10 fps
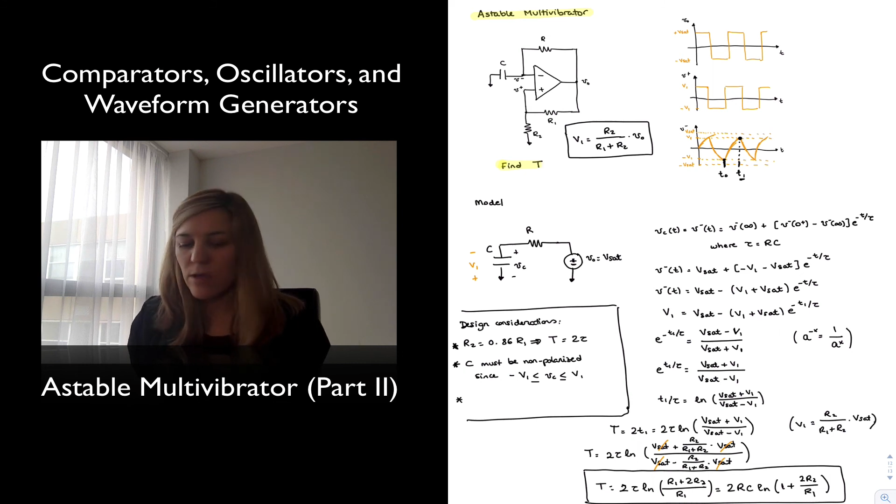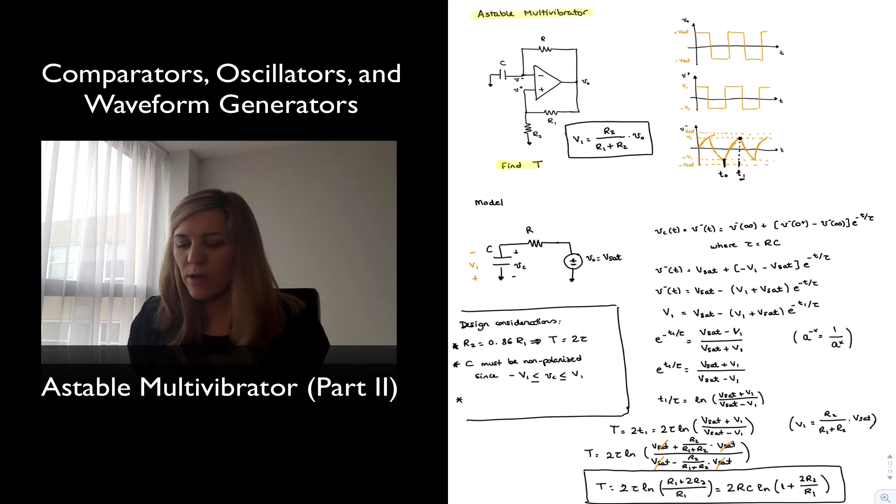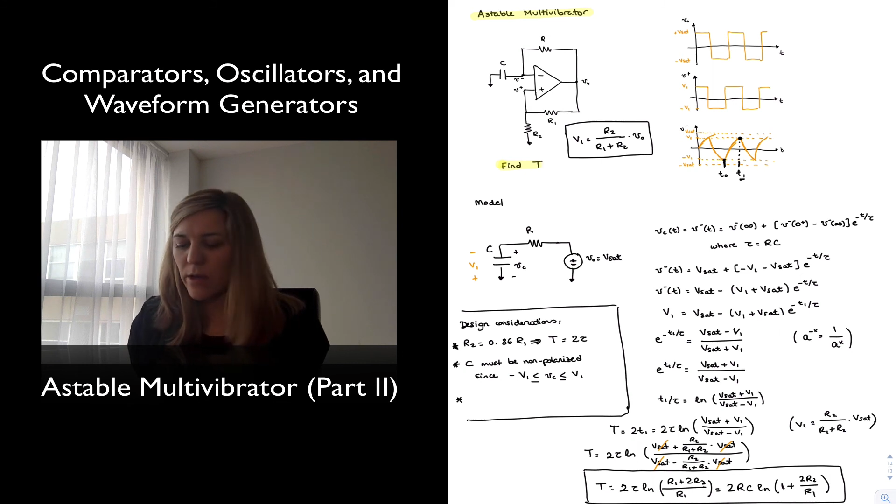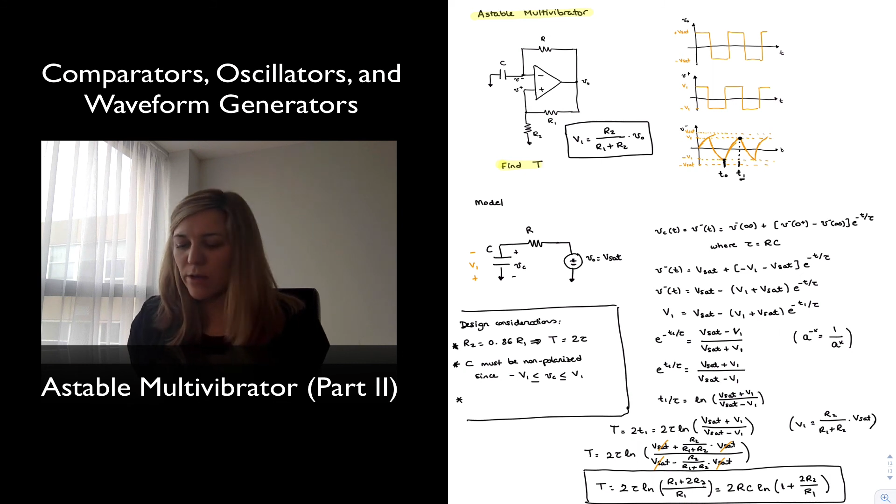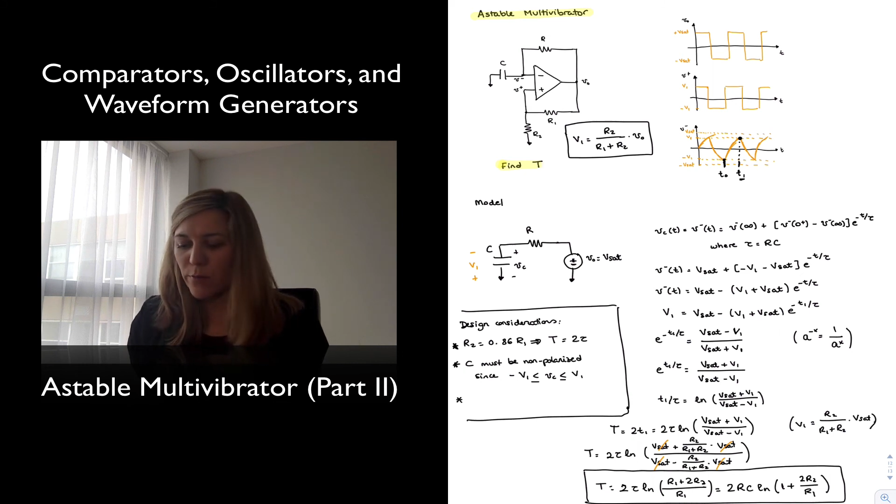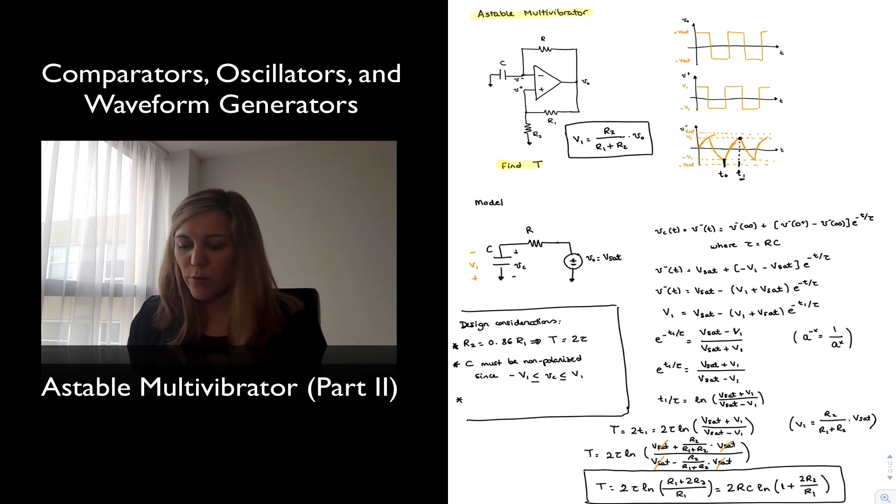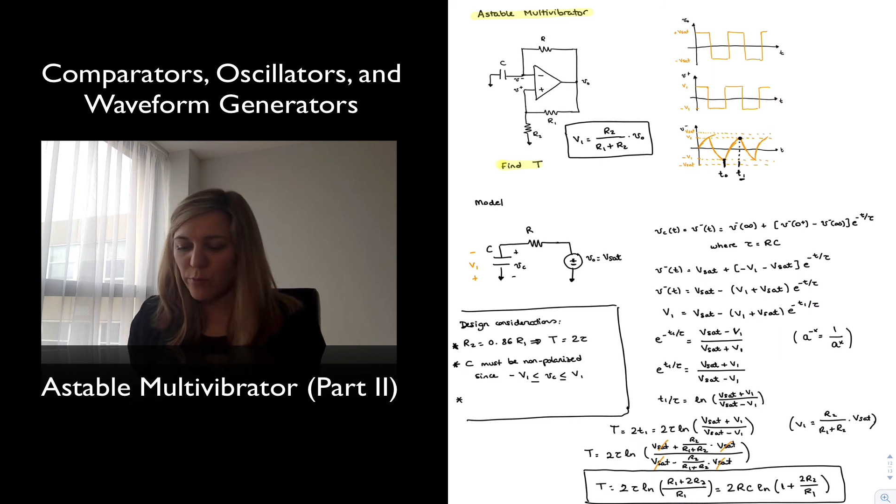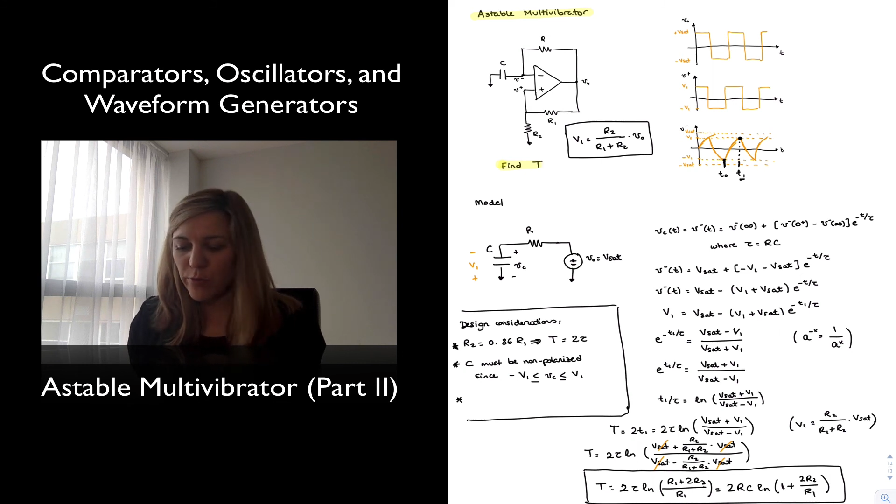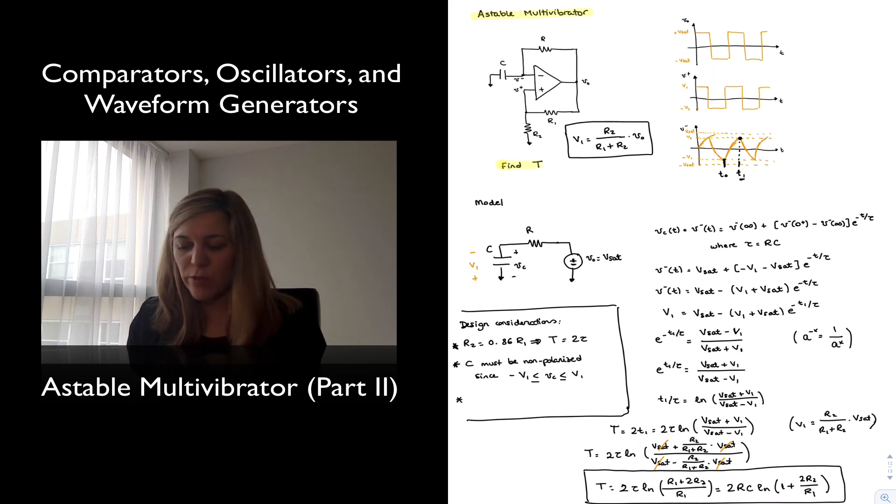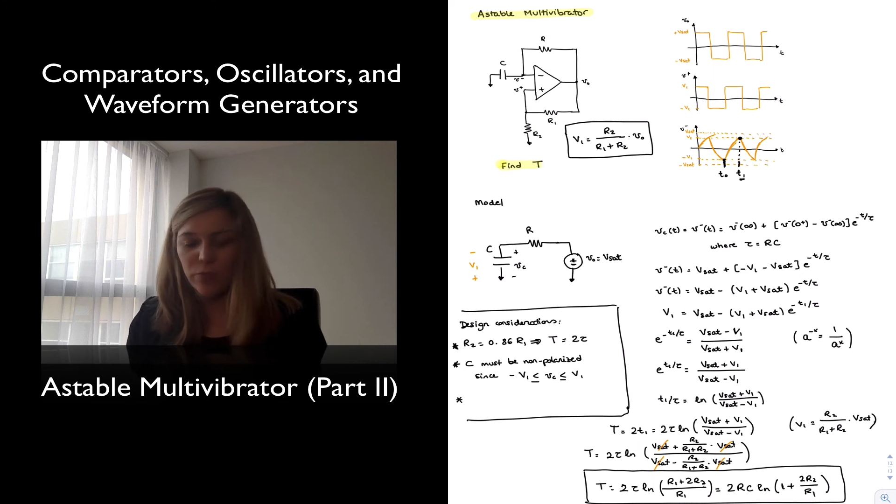and
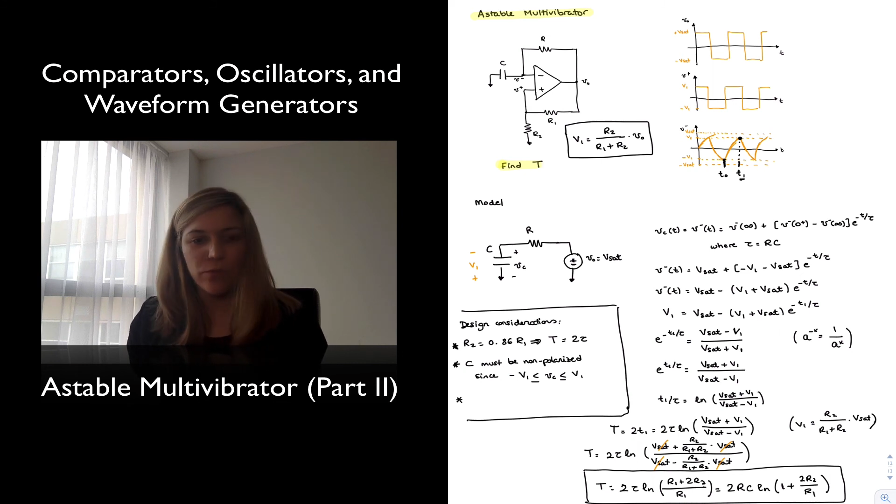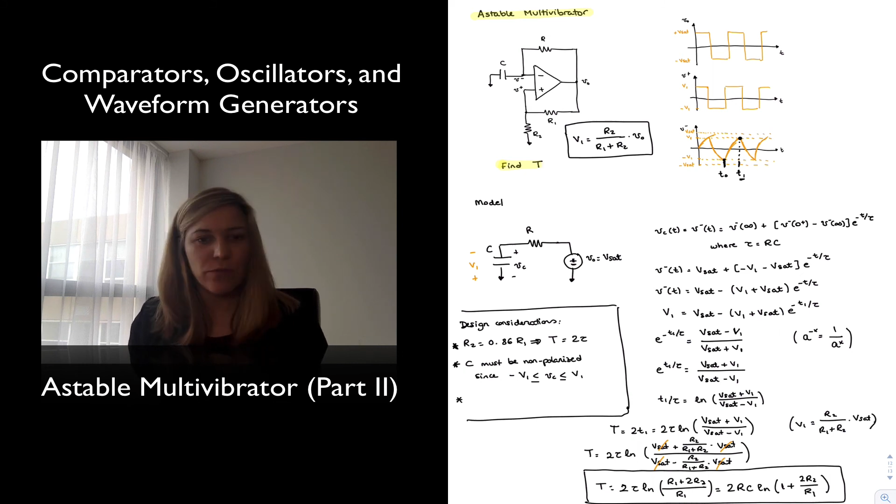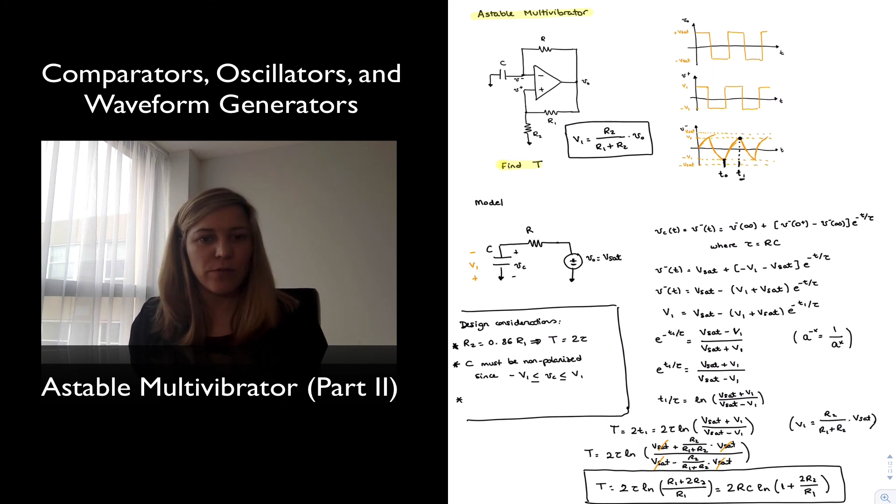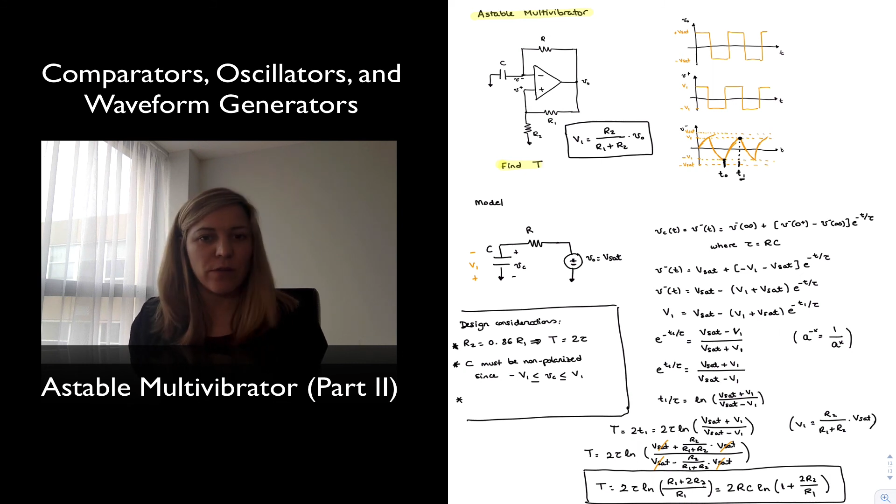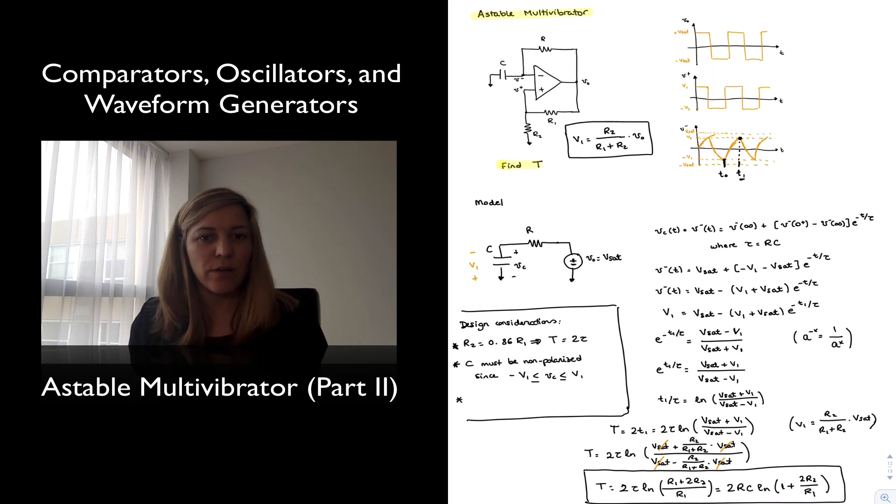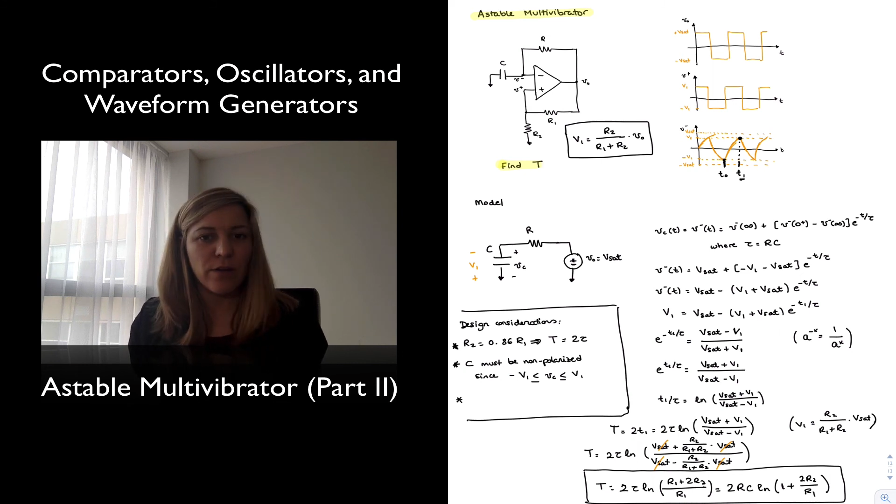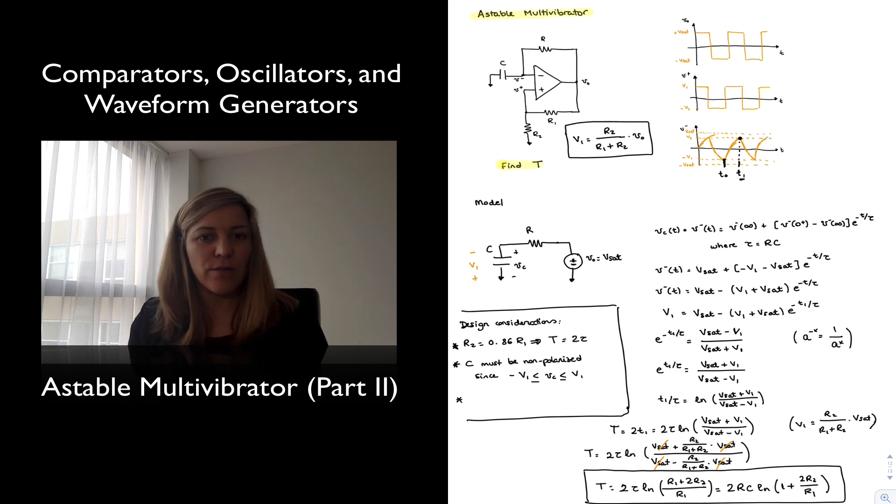appropriate uh,